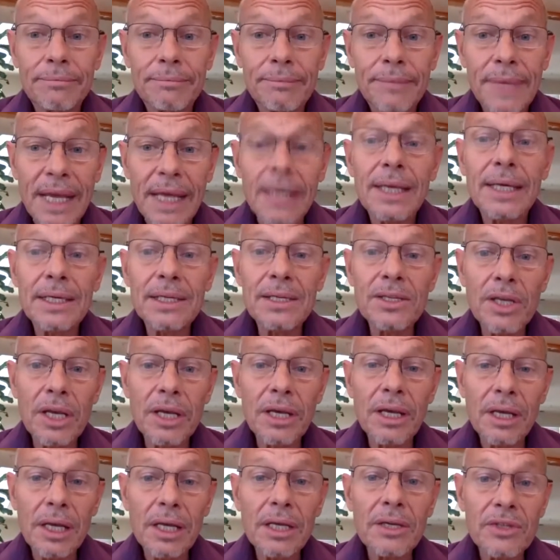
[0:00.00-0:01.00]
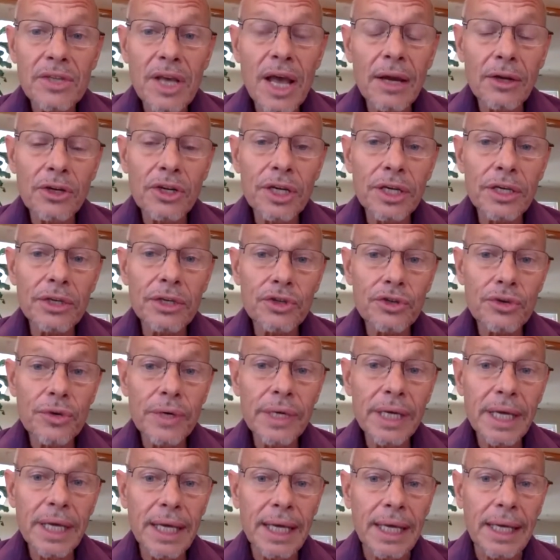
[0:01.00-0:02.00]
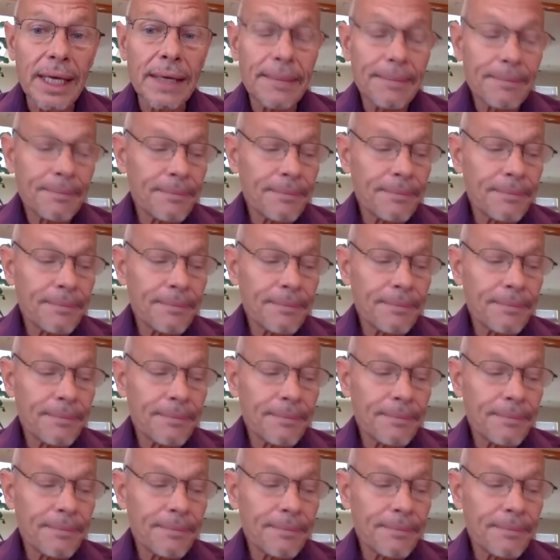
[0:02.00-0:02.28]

It is it is actually tricky.